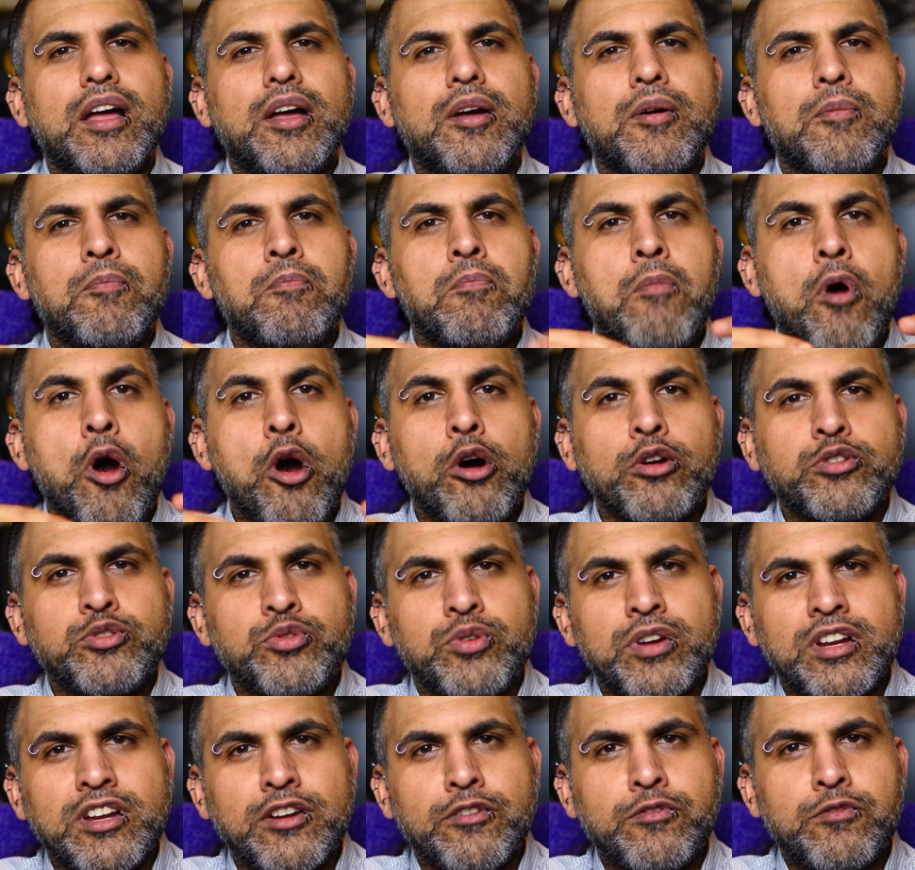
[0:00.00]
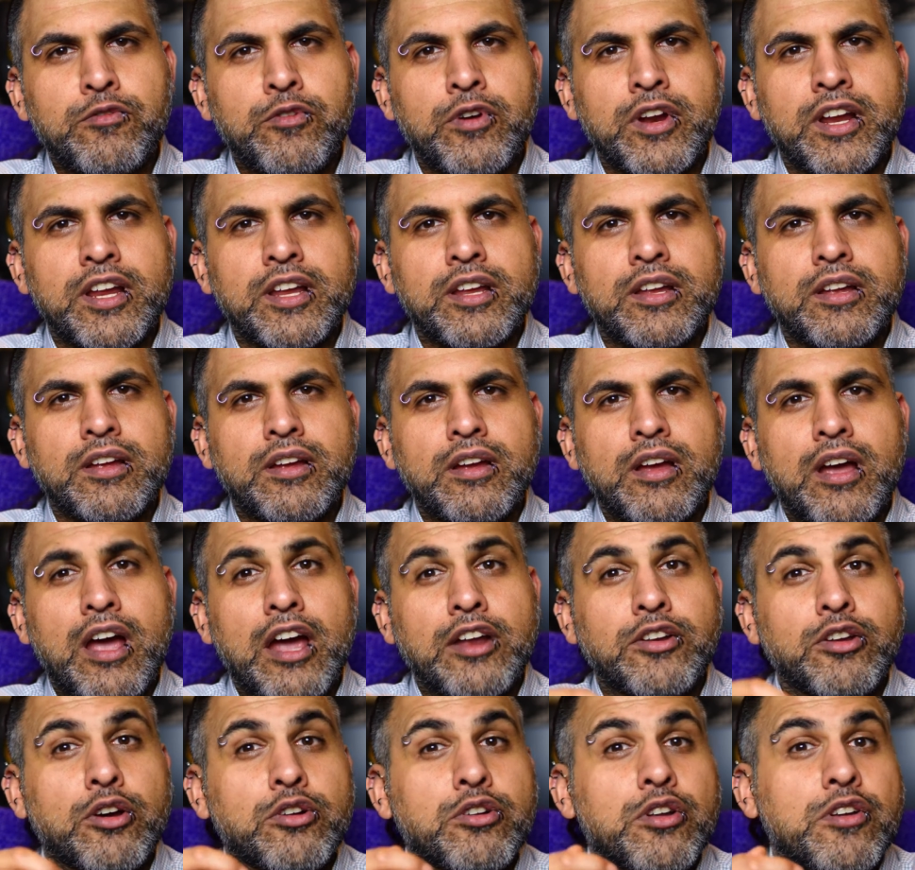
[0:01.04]
more trigger free. I
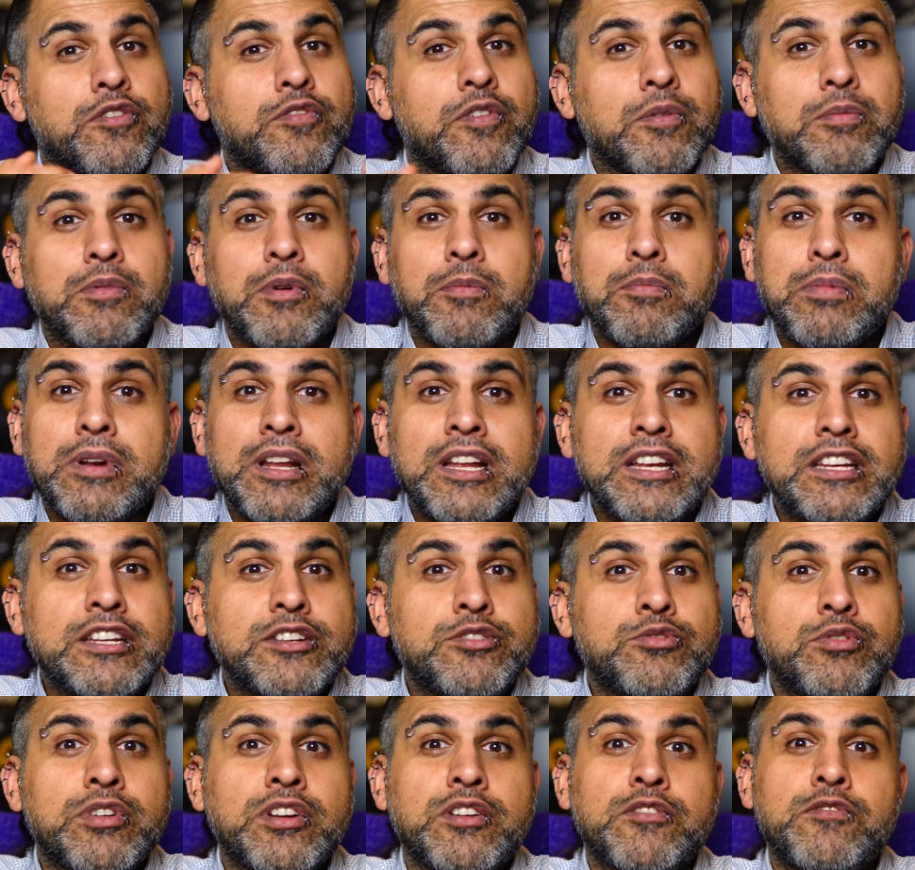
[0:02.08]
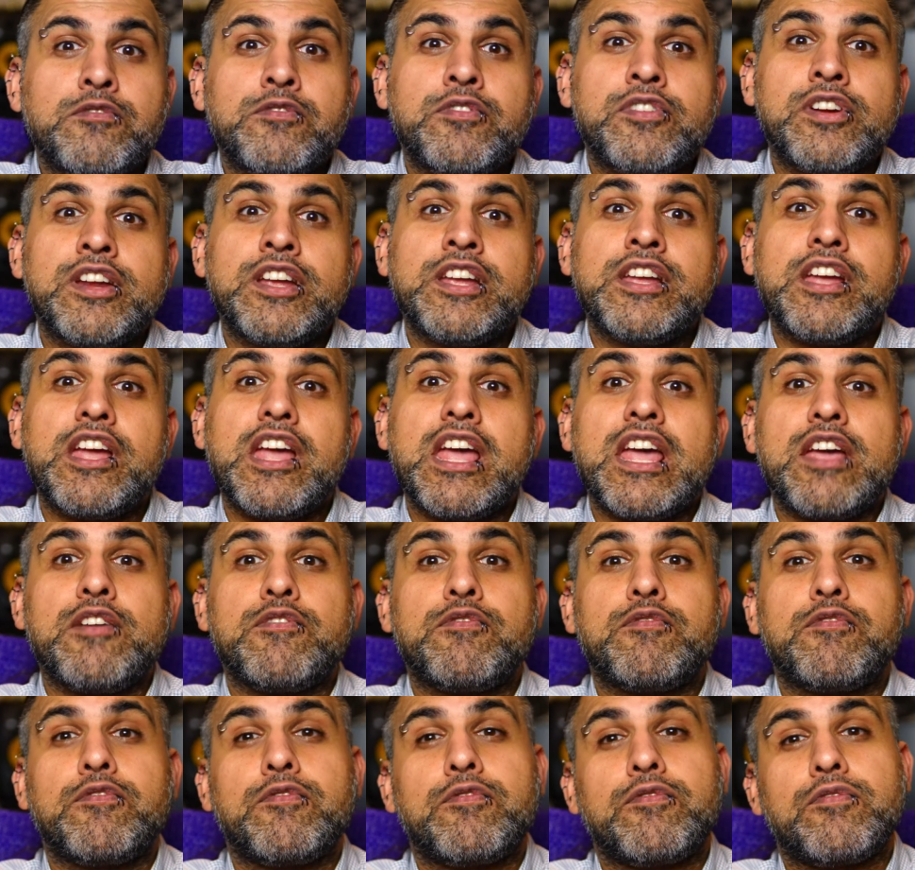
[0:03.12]
don't know if I'm completely trigger free. If
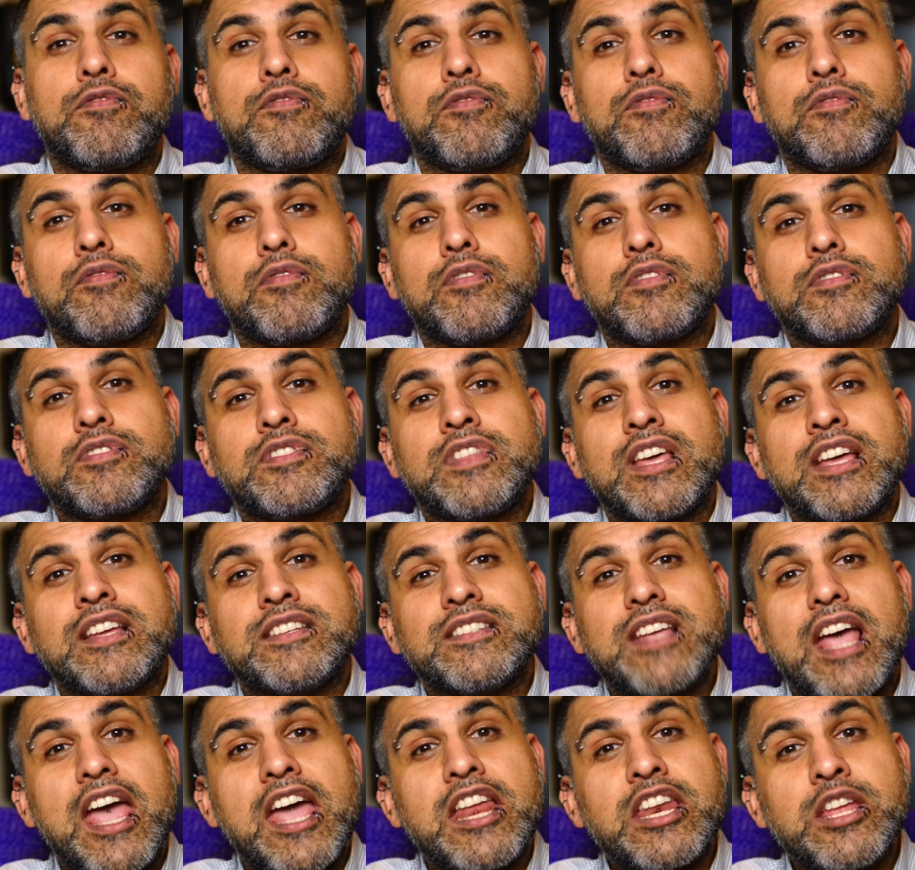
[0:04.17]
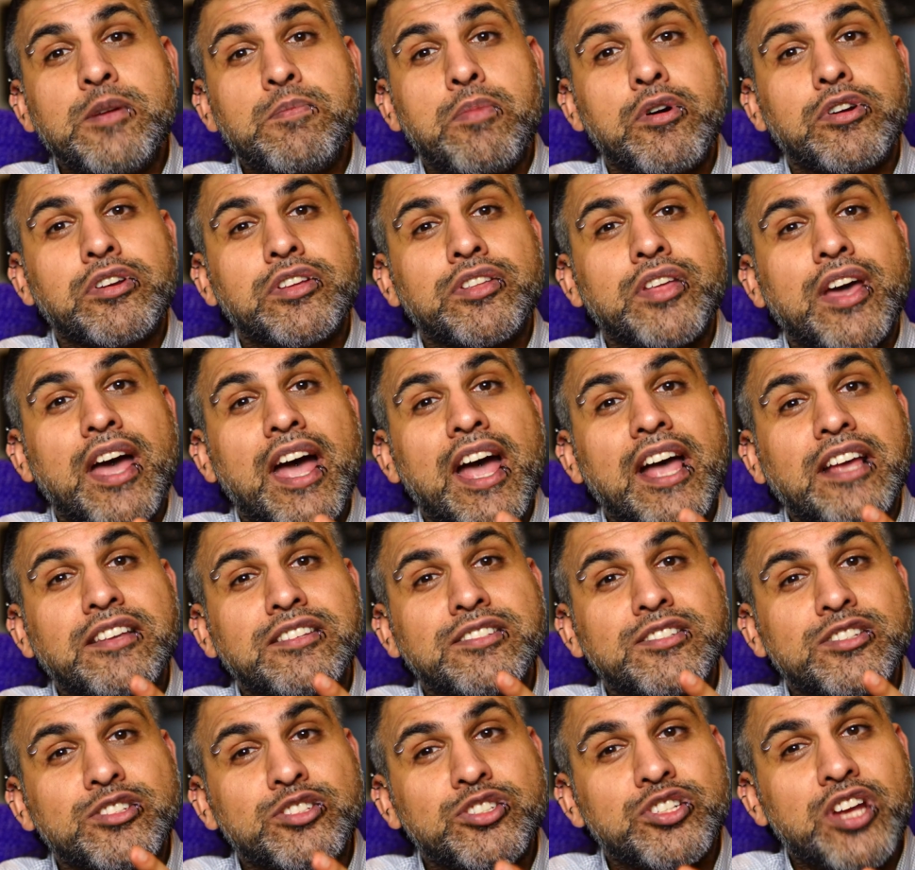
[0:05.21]
there's anybody that has
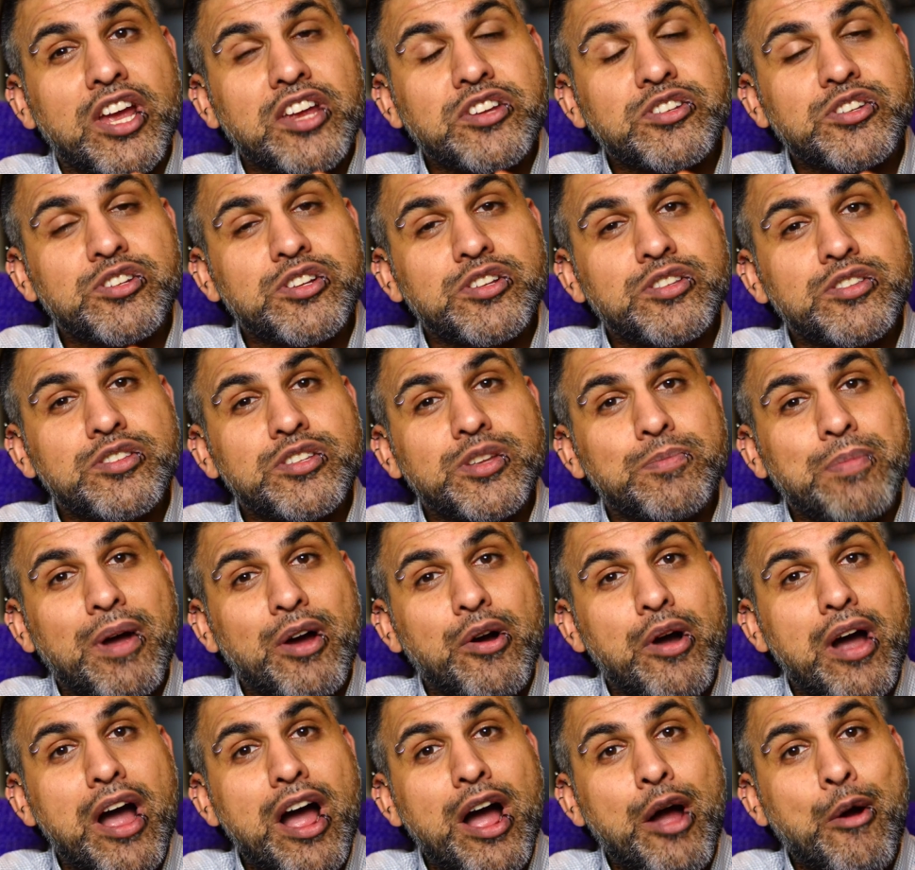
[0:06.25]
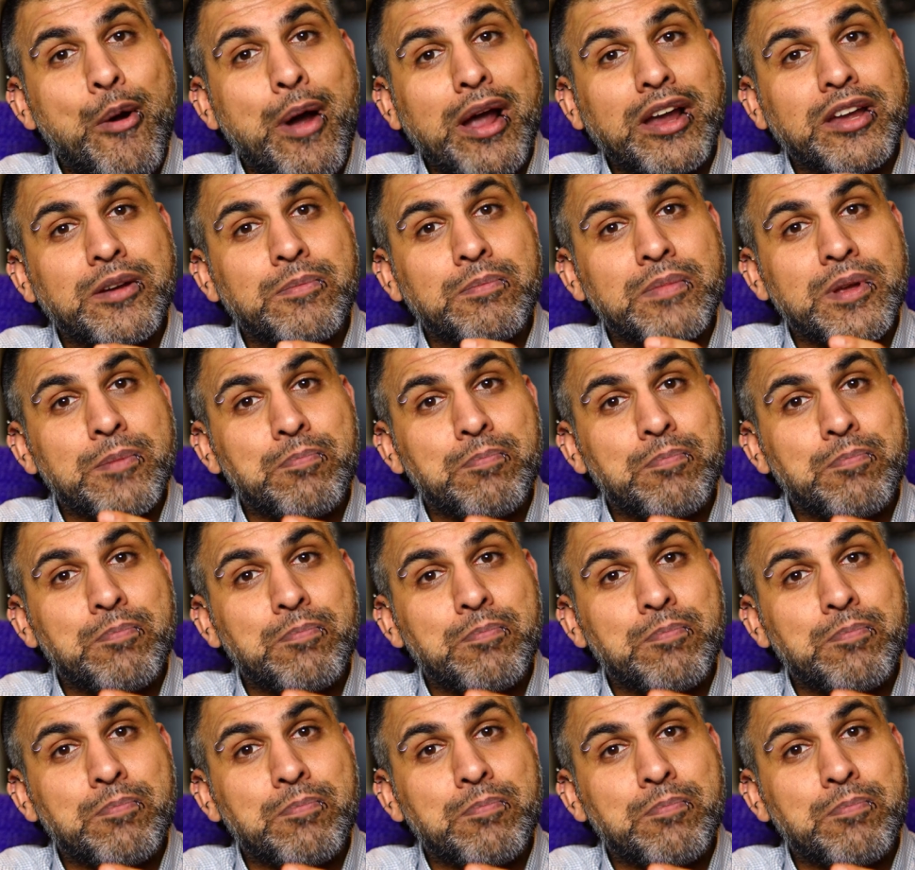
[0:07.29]
suggestions about how I can be